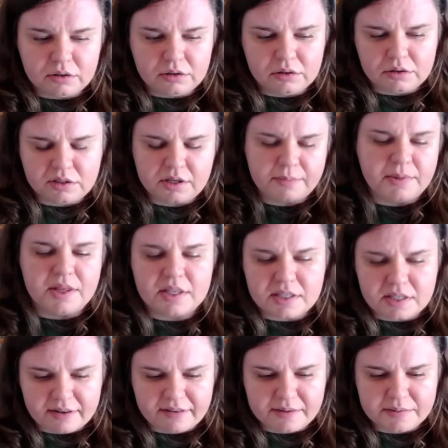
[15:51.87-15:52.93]
some of the
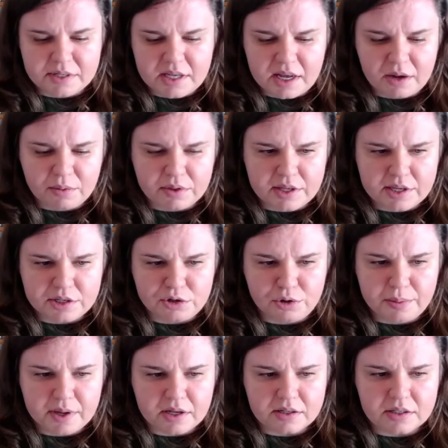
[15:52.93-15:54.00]
stuff I'm seeing with these new
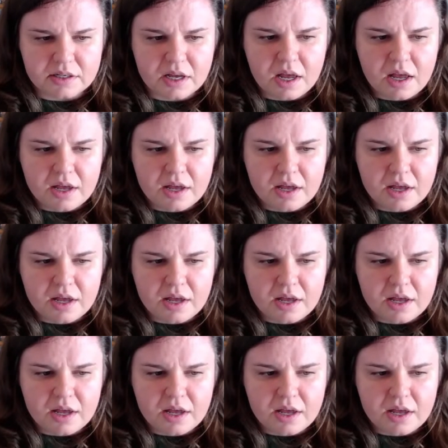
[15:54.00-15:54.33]
builds.